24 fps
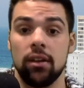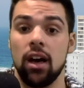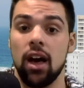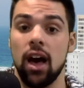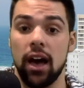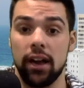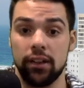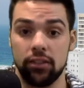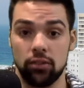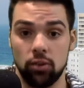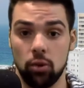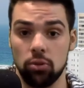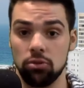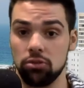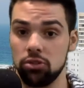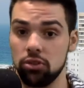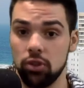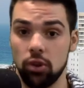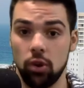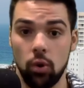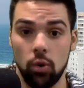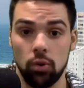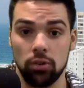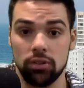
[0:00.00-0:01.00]
I told you the
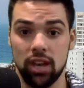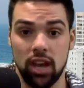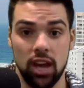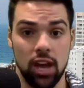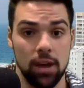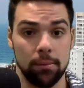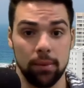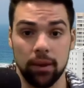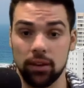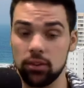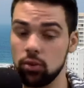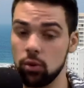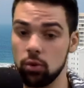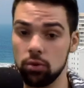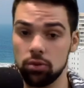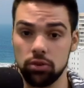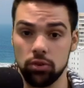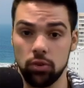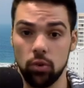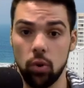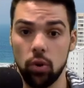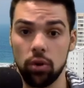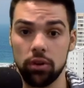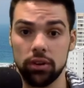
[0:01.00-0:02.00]
whole time, I told you
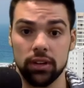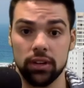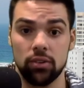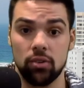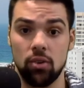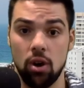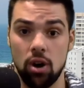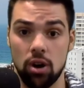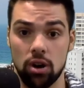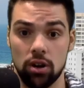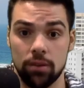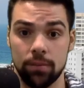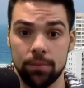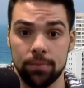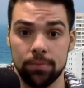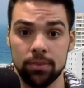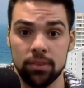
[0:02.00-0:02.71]
all year long,